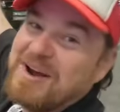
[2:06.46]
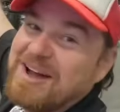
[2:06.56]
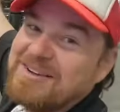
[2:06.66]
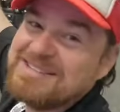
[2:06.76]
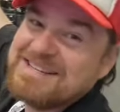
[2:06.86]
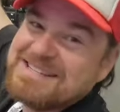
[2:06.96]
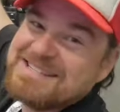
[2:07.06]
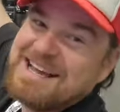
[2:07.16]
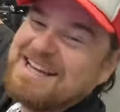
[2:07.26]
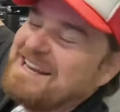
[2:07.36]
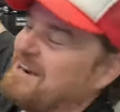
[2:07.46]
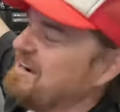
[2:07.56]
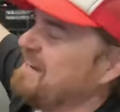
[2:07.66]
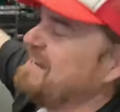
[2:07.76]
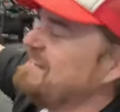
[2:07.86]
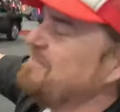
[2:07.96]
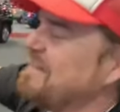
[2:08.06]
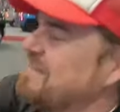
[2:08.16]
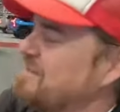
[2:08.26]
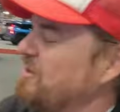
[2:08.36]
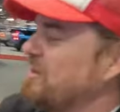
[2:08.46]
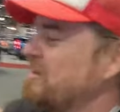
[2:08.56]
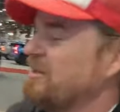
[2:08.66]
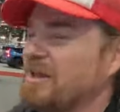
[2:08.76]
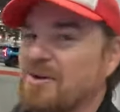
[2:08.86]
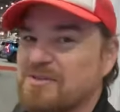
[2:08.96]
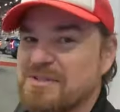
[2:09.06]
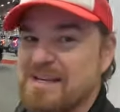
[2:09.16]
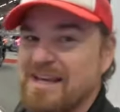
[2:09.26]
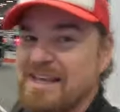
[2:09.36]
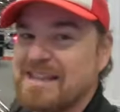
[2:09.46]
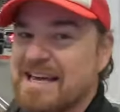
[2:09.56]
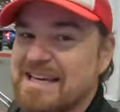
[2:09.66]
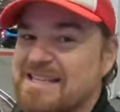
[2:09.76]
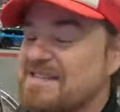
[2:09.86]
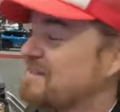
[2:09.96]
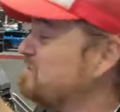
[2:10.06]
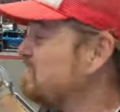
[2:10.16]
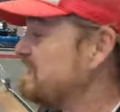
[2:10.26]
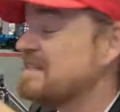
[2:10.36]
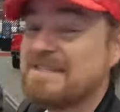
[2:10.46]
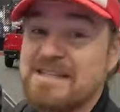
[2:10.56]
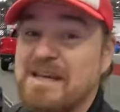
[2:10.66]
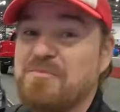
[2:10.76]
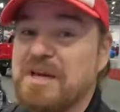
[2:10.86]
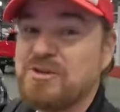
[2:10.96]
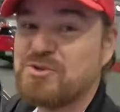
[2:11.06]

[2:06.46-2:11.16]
around to the side here to even get the hood closed. This this is a big